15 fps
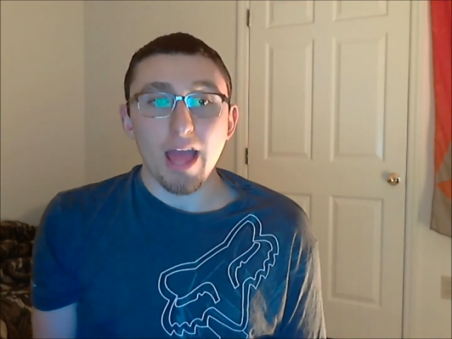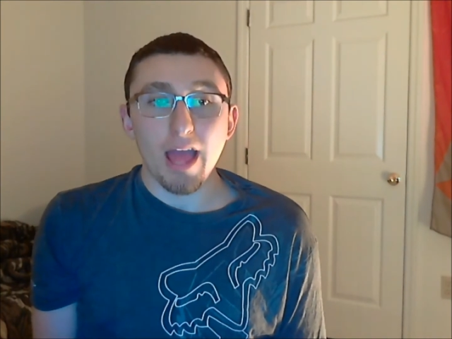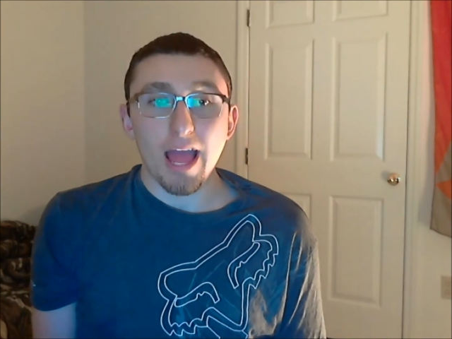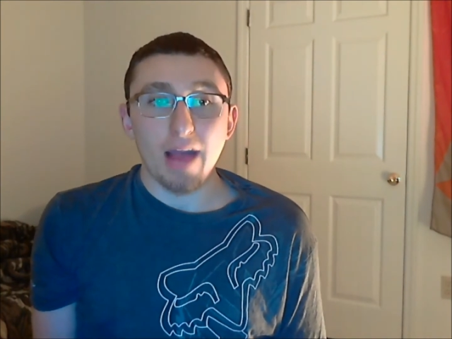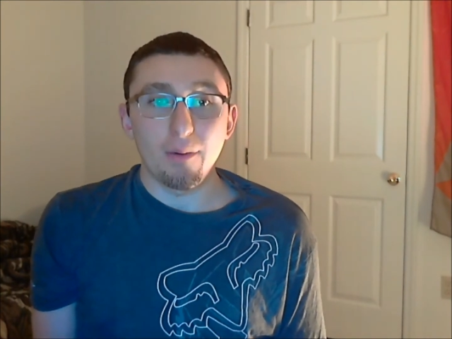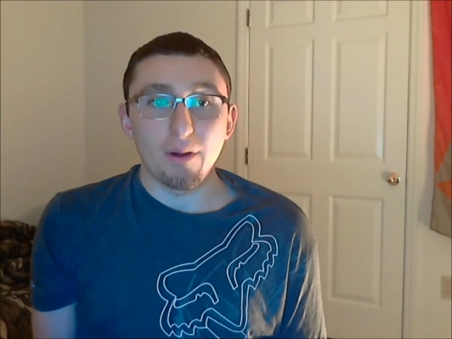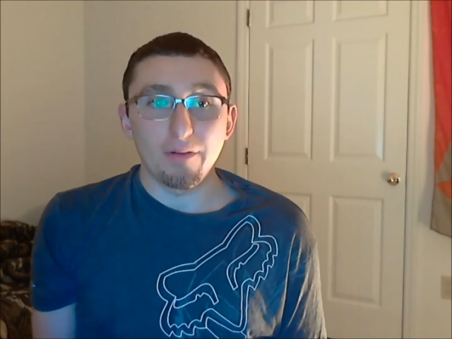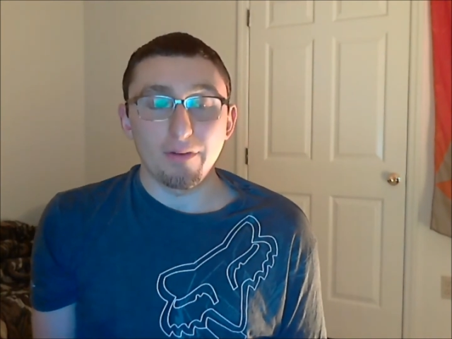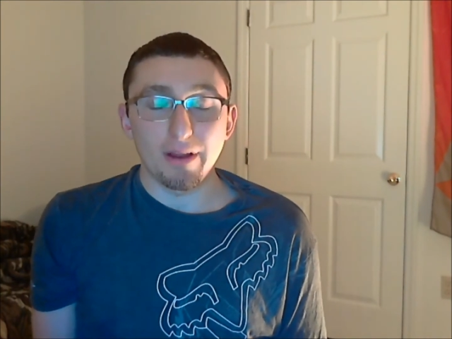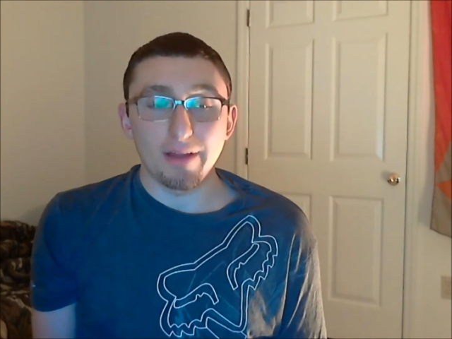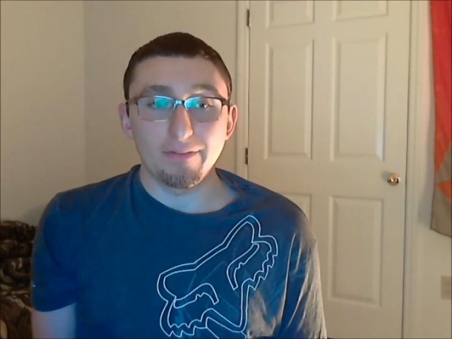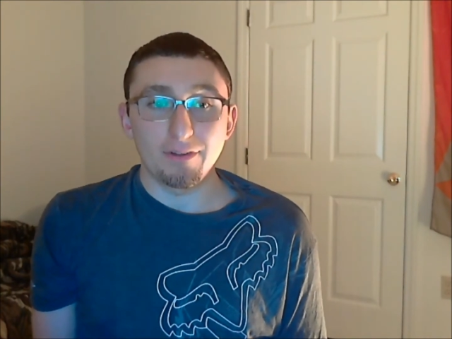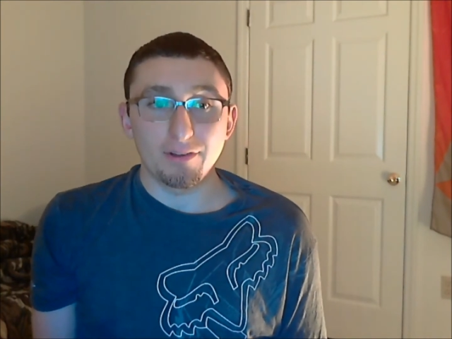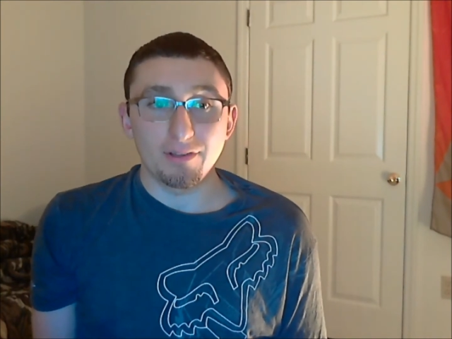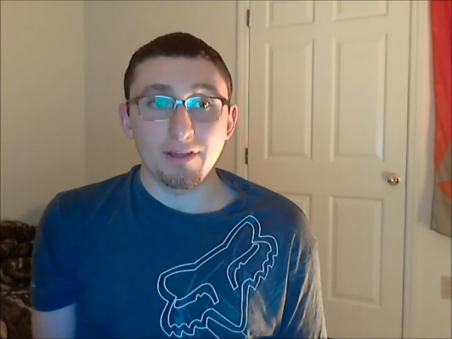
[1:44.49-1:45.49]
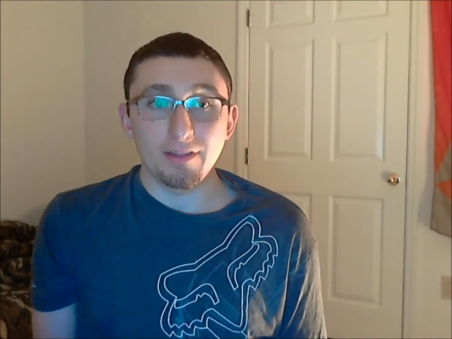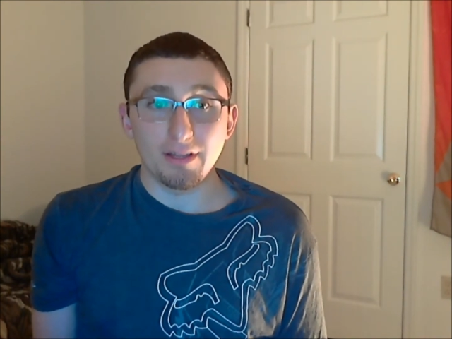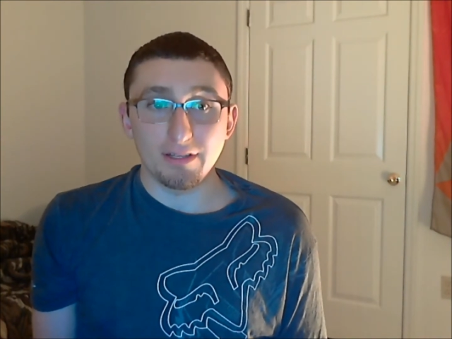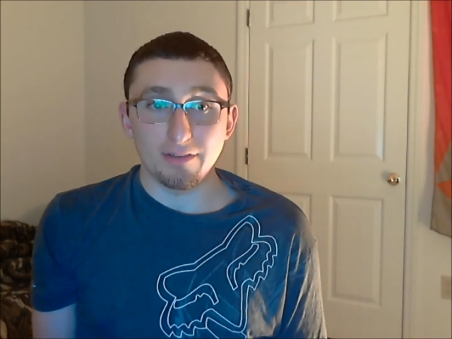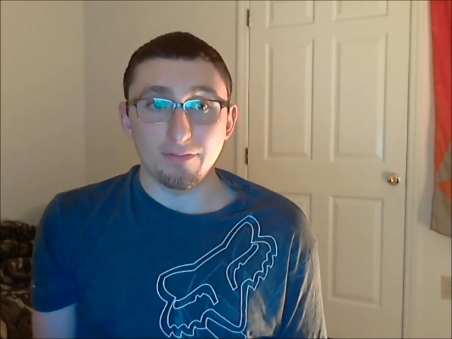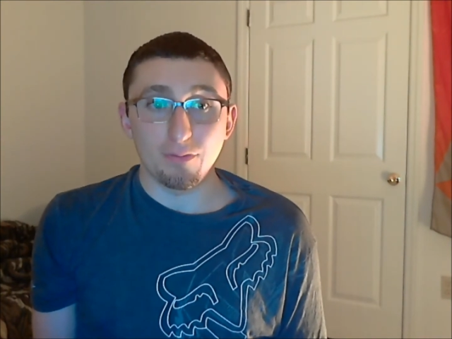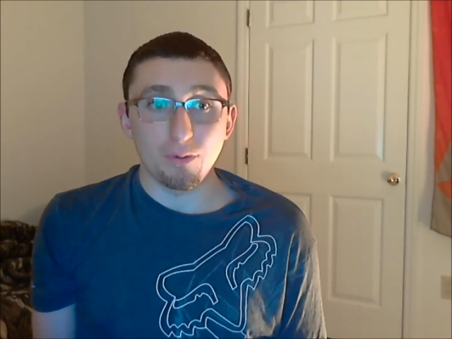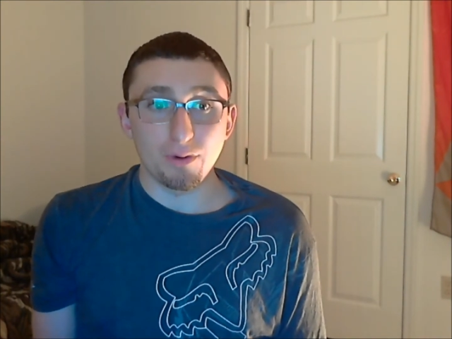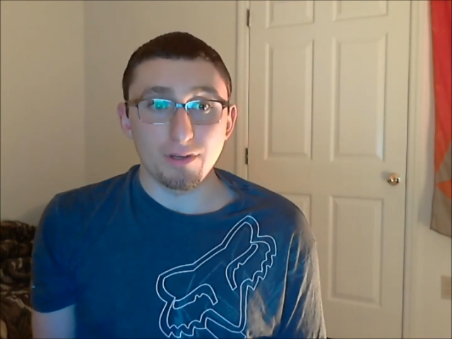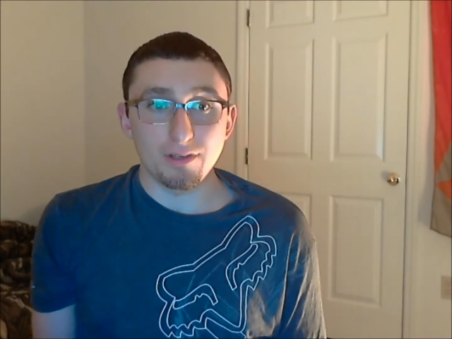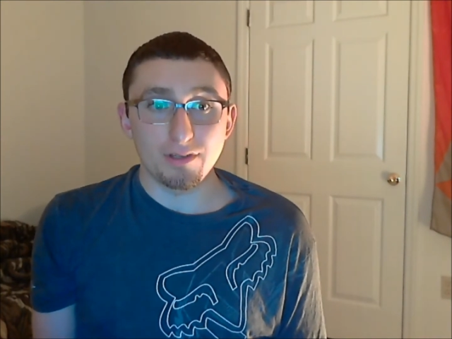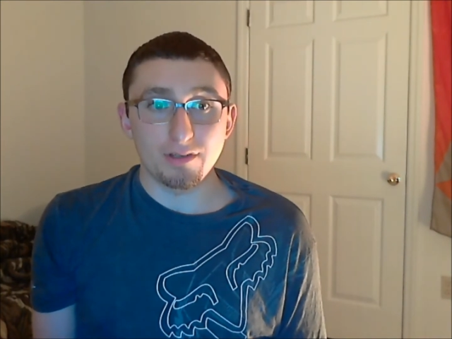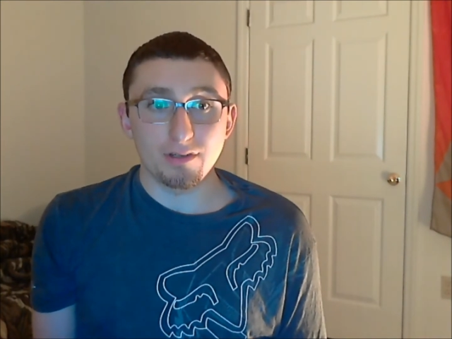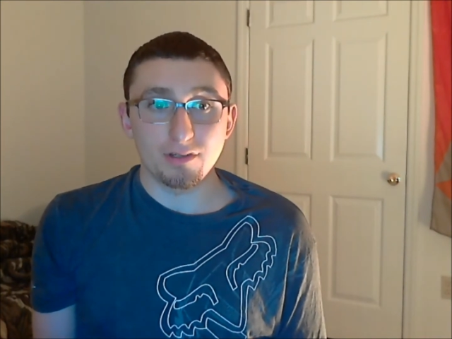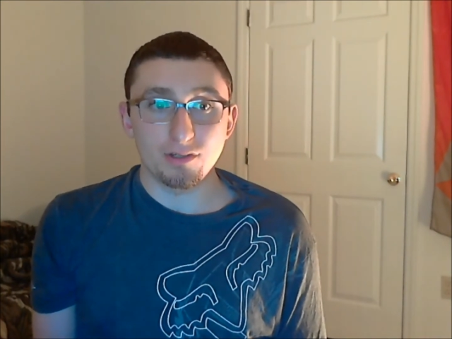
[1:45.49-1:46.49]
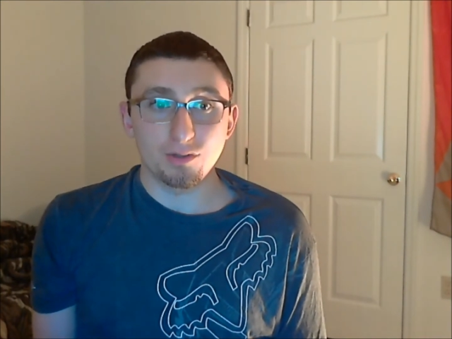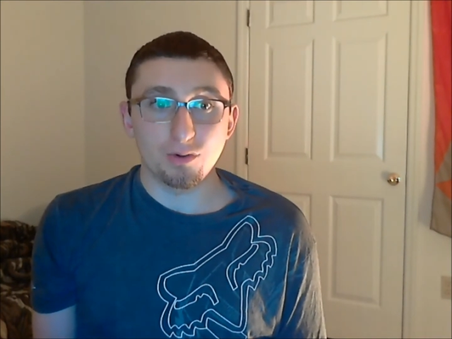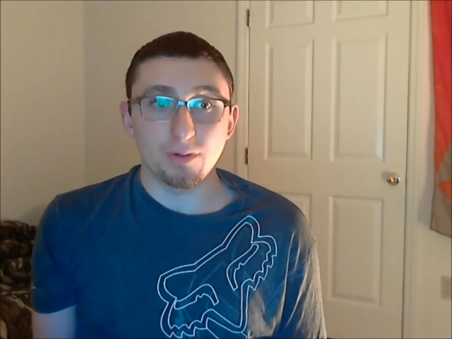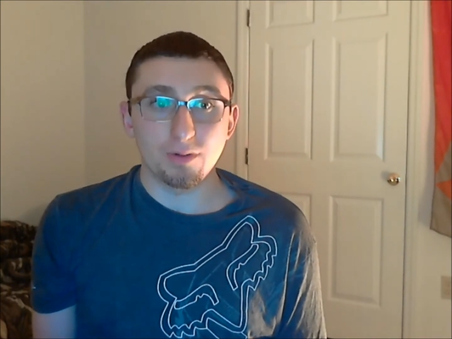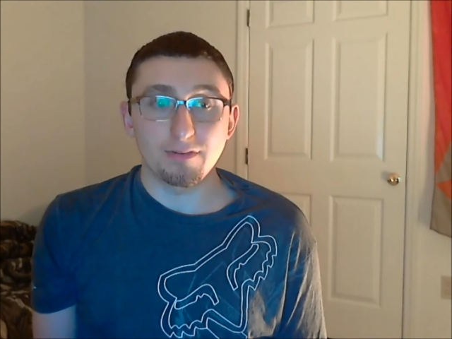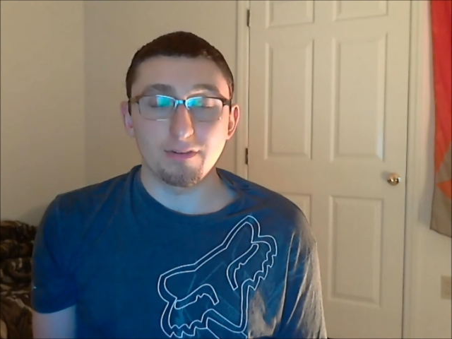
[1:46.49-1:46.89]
However, if there's nothing to force storms,